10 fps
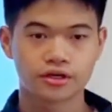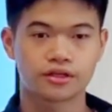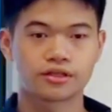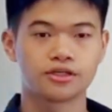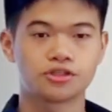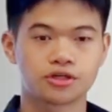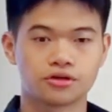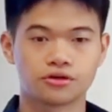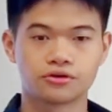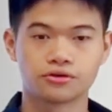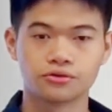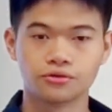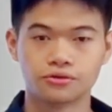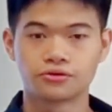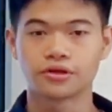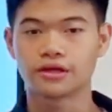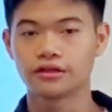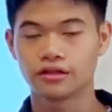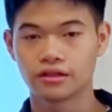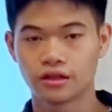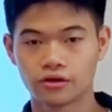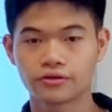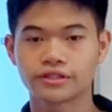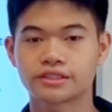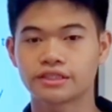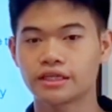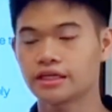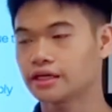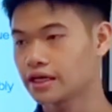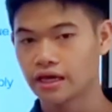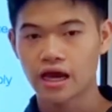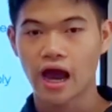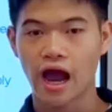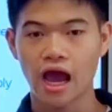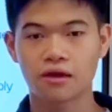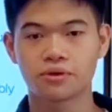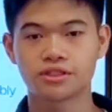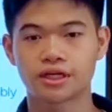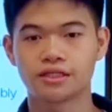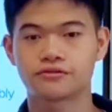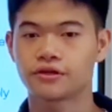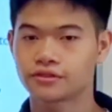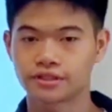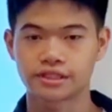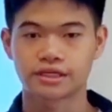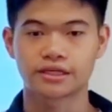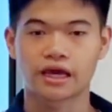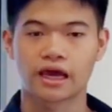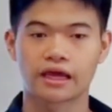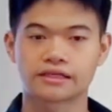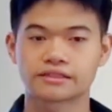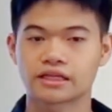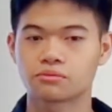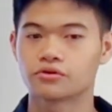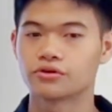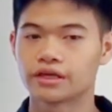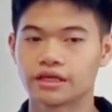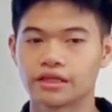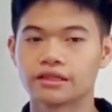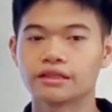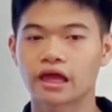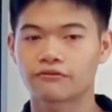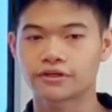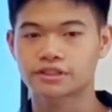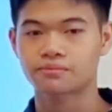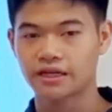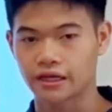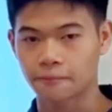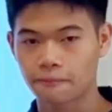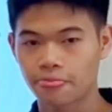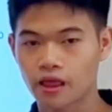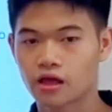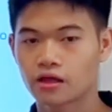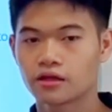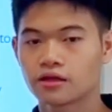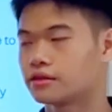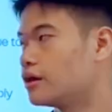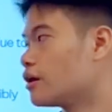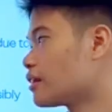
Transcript: They show really low recency, high purchase frequency, and stable in every spending. They are